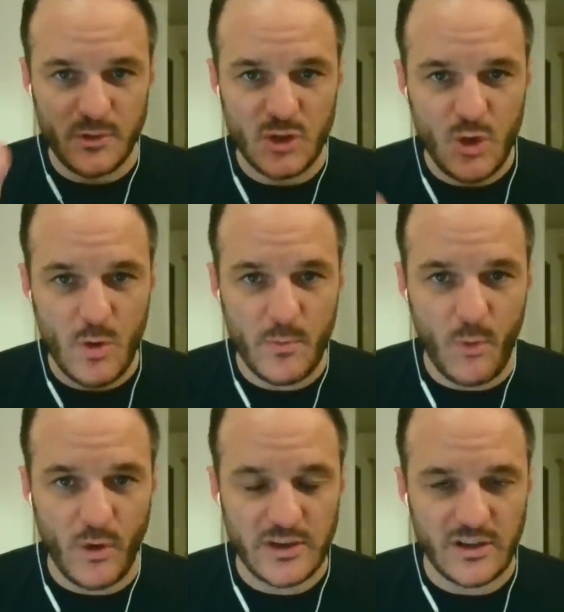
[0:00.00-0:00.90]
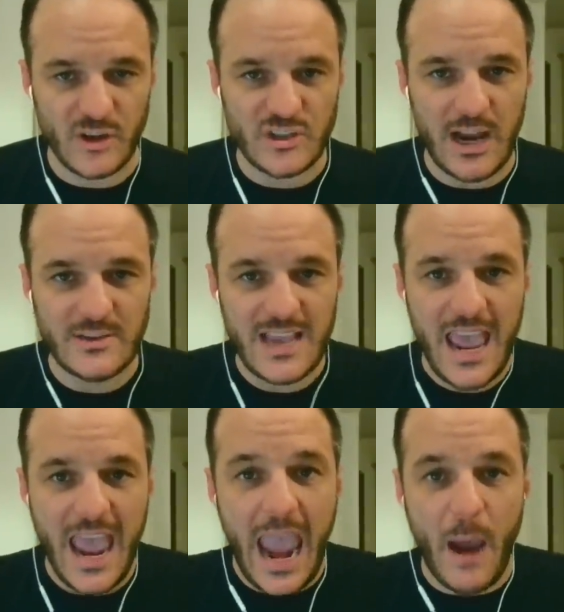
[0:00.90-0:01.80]
important touchdowns.
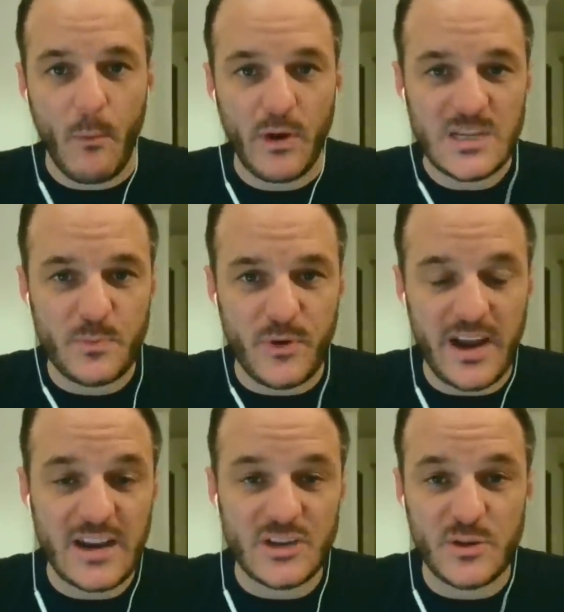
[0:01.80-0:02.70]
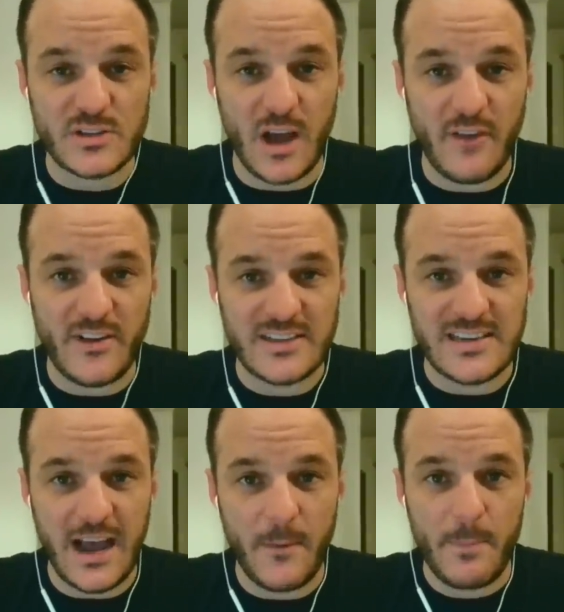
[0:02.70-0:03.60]
And what he's bringing to this offense
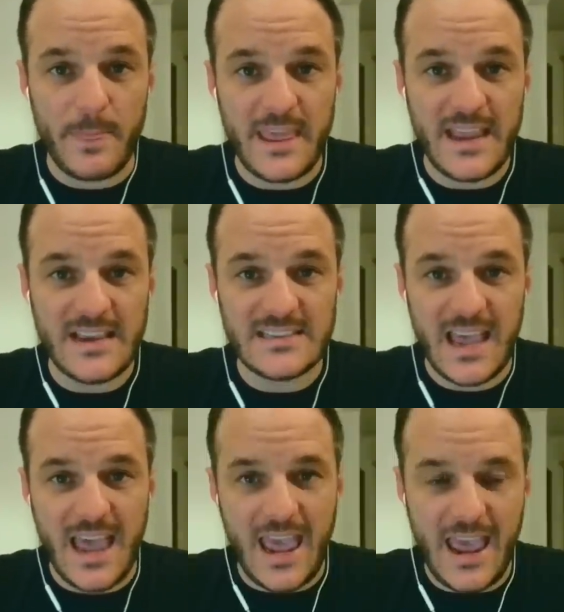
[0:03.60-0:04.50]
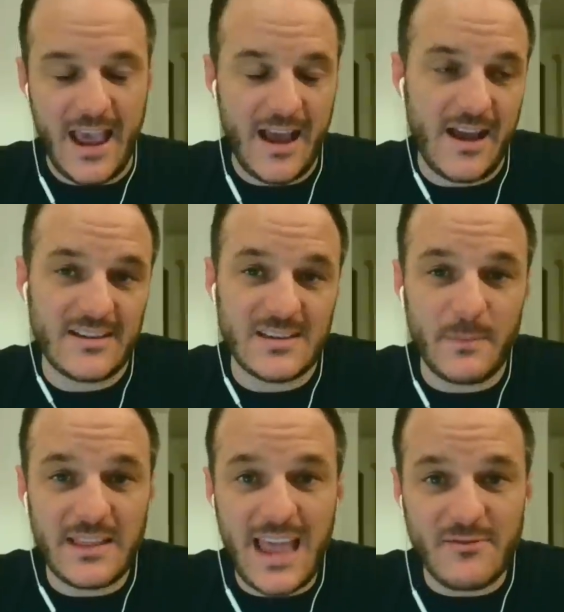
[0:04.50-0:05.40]
now is
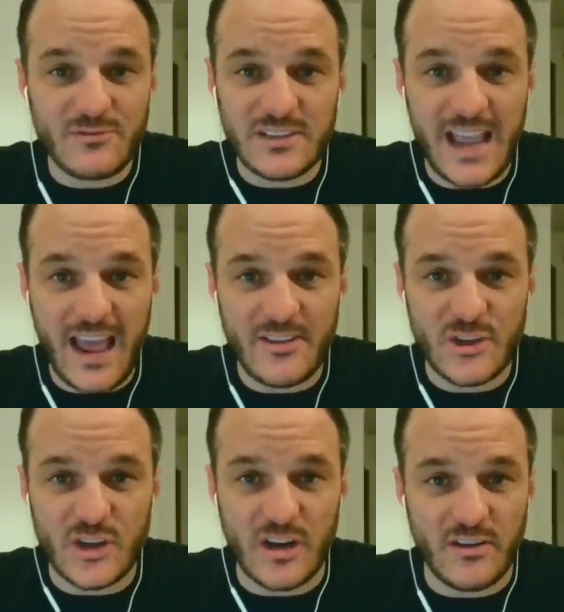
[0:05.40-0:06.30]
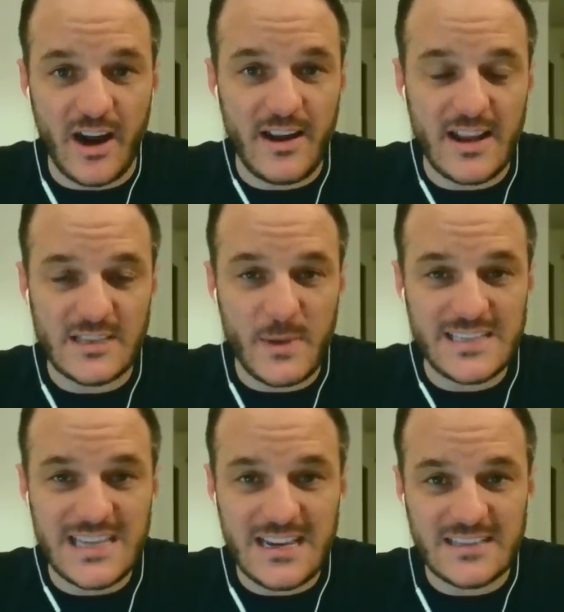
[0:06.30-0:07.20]
something they haven't really had this year, right? It's
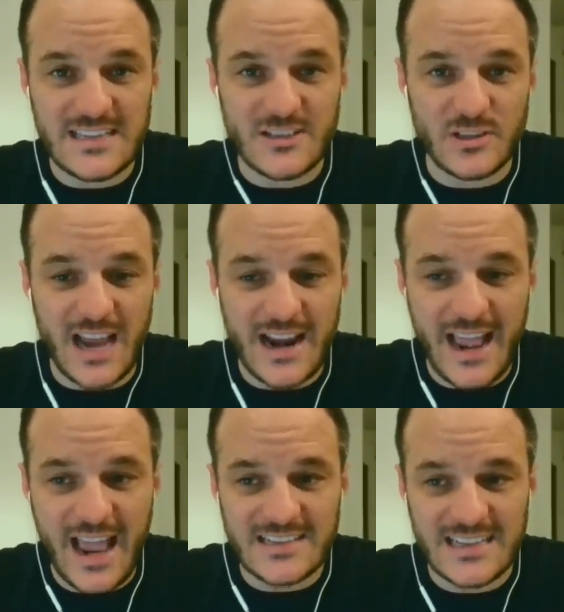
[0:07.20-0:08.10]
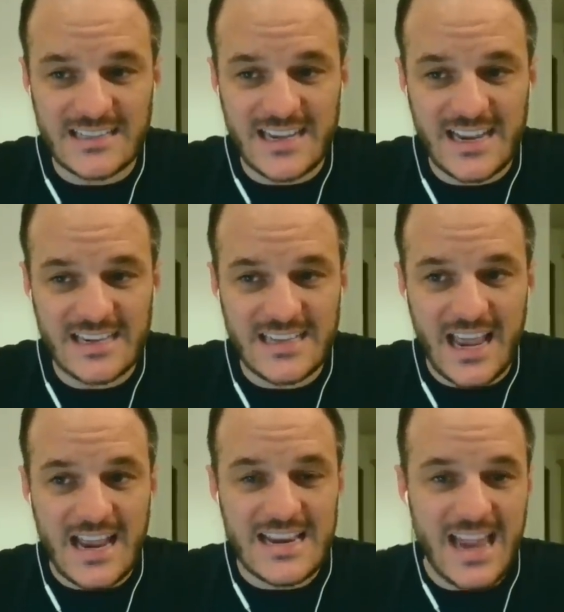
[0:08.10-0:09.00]
missing since Hassan Haskins is
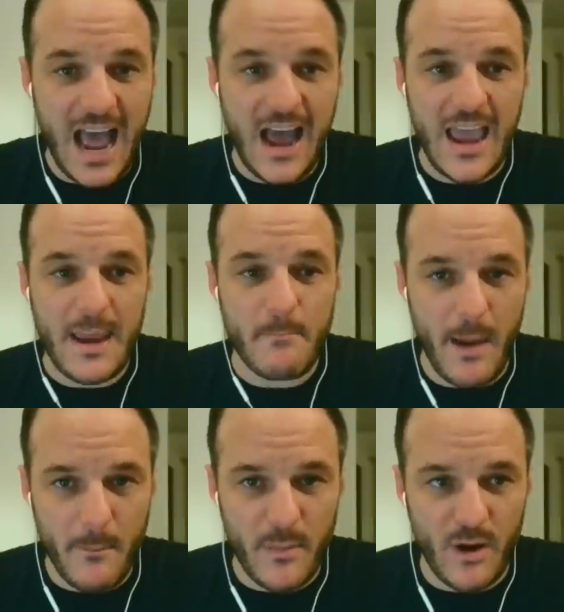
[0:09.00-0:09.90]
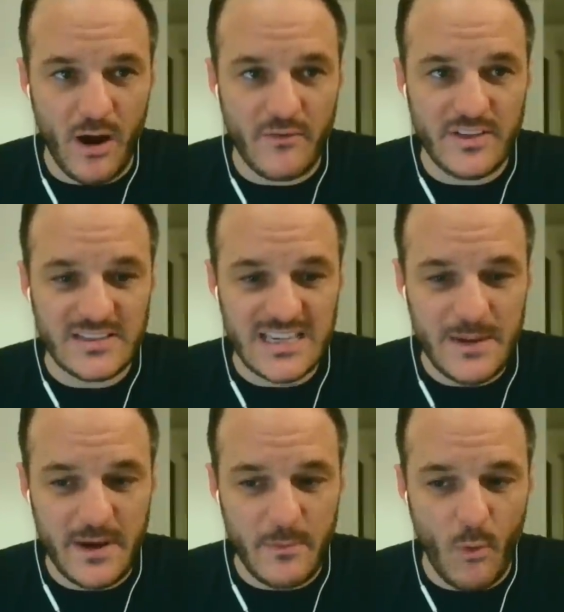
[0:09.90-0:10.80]
not a member of this
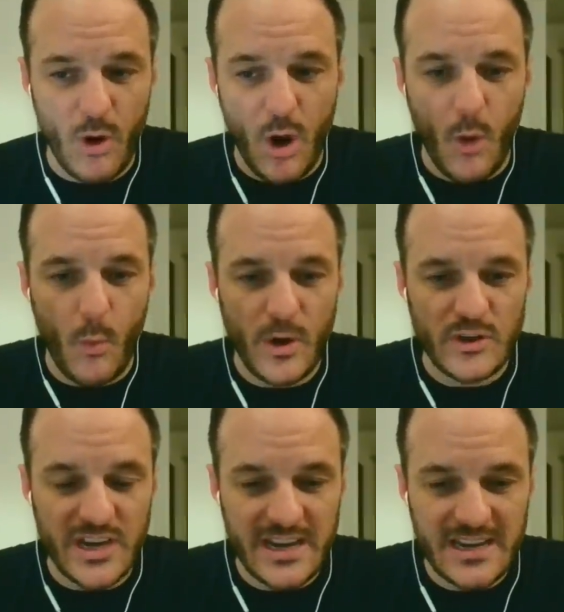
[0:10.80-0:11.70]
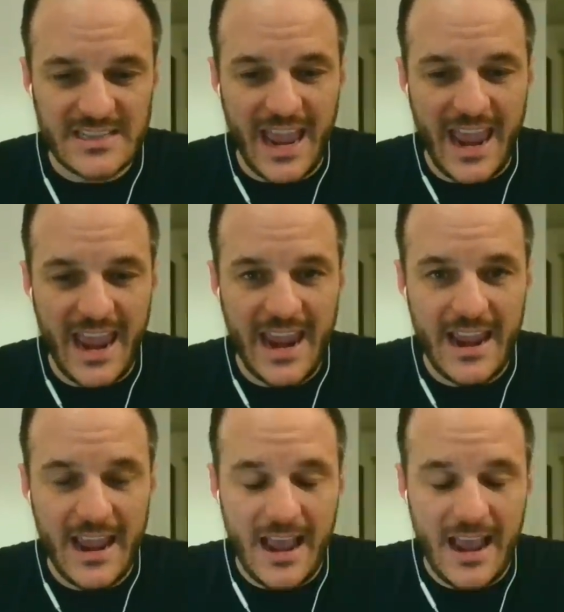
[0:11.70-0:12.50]
team anymore, which is a